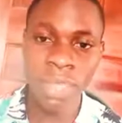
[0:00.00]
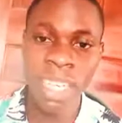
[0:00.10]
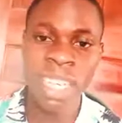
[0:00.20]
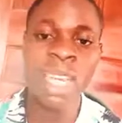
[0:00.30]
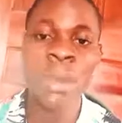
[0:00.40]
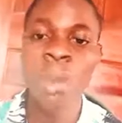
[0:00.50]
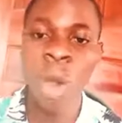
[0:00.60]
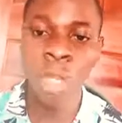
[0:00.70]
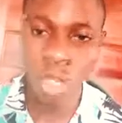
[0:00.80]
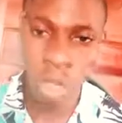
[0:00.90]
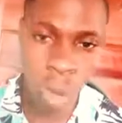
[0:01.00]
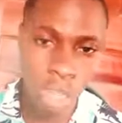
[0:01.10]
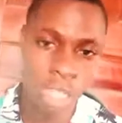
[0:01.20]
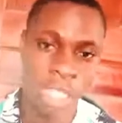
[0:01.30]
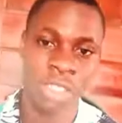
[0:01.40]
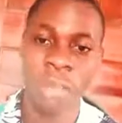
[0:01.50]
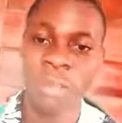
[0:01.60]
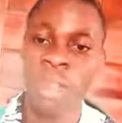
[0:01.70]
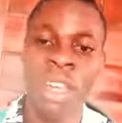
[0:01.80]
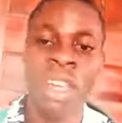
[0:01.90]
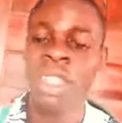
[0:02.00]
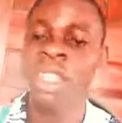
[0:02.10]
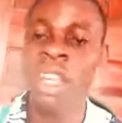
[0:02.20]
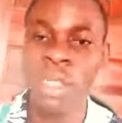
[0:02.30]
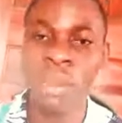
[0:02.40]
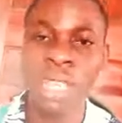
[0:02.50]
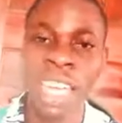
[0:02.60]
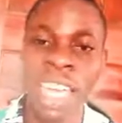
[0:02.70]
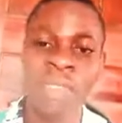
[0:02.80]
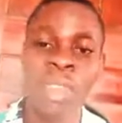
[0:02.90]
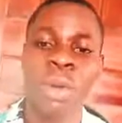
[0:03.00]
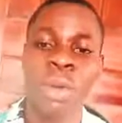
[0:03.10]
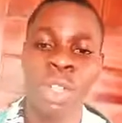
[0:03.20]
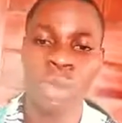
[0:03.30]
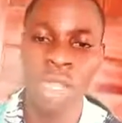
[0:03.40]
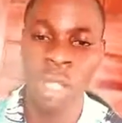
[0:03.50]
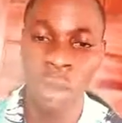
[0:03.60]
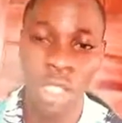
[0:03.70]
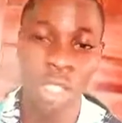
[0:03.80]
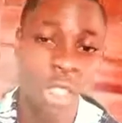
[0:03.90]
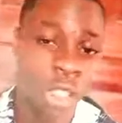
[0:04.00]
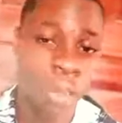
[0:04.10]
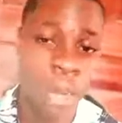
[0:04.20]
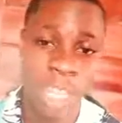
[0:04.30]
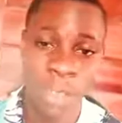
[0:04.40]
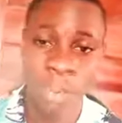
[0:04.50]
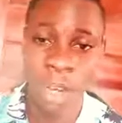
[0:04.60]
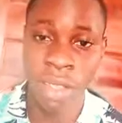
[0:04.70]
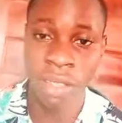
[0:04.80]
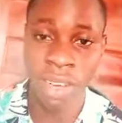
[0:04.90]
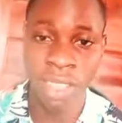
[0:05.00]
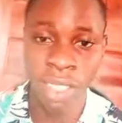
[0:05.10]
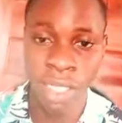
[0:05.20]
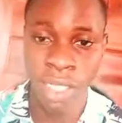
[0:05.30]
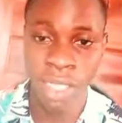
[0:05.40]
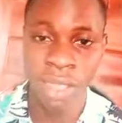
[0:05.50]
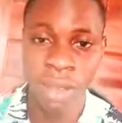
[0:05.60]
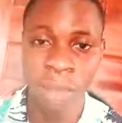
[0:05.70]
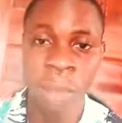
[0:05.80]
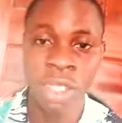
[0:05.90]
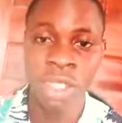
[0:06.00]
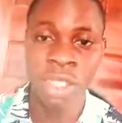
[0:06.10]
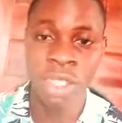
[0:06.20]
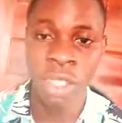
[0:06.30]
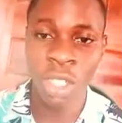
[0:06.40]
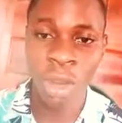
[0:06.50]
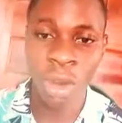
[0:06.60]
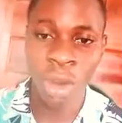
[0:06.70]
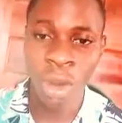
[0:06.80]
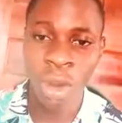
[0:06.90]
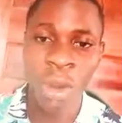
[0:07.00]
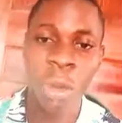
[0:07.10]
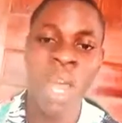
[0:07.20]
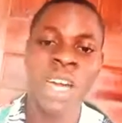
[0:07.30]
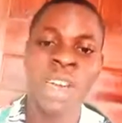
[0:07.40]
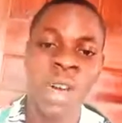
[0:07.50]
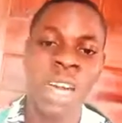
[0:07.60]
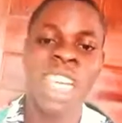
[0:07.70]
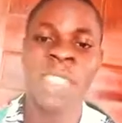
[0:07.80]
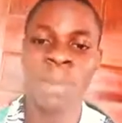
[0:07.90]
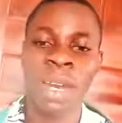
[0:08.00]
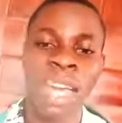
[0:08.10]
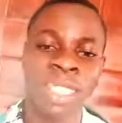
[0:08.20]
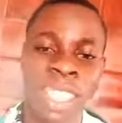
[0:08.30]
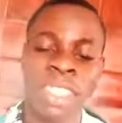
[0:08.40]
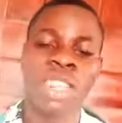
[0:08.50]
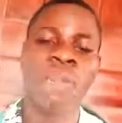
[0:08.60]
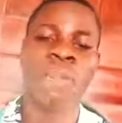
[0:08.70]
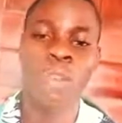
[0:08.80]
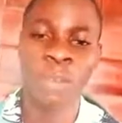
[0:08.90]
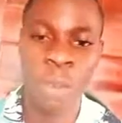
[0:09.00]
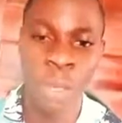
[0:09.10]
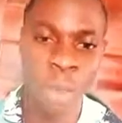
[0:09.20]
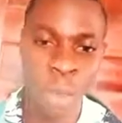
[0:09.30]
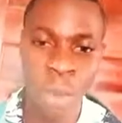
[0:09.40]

he walked toward that dream doesn't matter if he was what he was tortured by his brethren but you know when God has planted something for you,